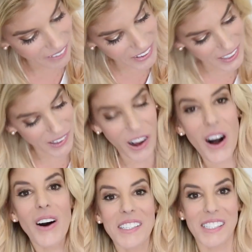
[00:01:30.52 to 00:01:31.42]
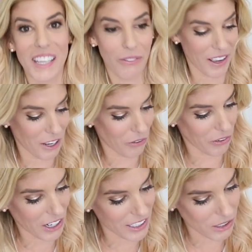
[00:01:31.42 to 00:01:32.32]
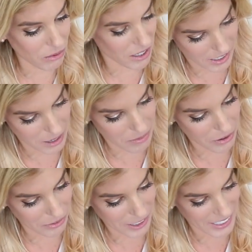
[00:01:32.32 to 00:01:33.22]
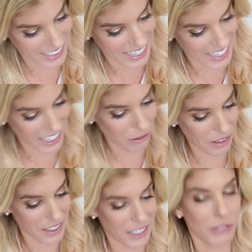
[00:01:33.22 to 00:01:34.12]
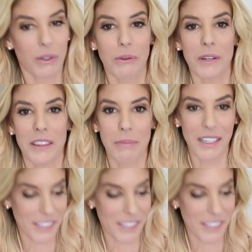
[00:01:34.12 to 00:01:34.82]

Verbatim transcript: I'm gonna call and see if any friends want to come over and hang out with us while we're in the bounce